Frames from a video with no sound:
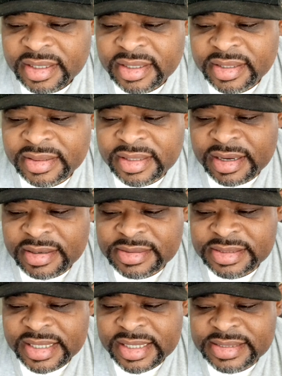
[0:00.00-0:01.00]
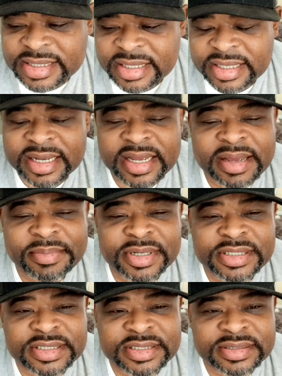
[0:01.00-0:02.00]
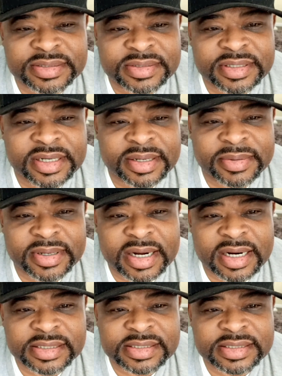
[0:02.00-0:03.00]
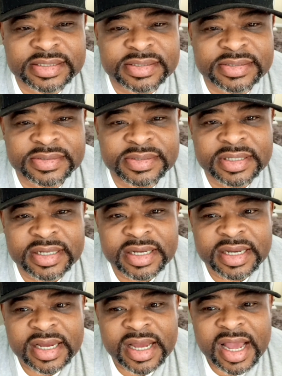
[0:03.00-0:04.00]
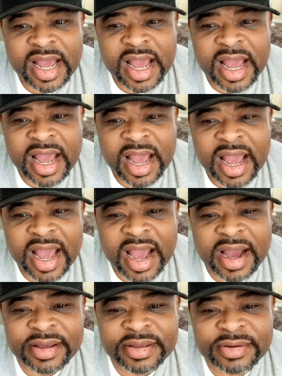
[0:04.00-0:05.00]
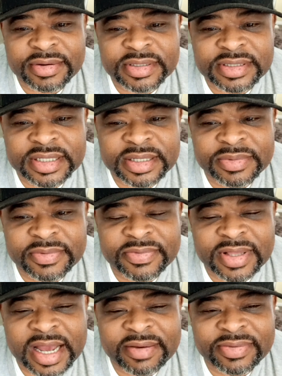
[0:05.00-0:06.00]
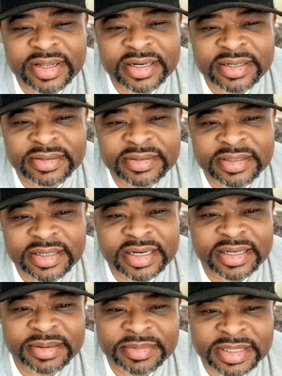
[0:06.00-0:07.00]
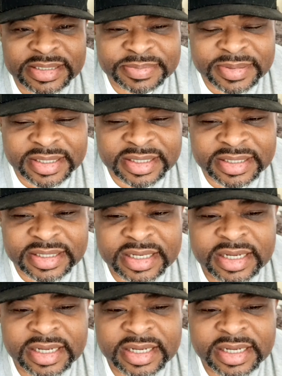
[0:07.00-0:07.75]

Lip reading: those things can inhibit you in regards to how you'll deal with life later on. And let me explain.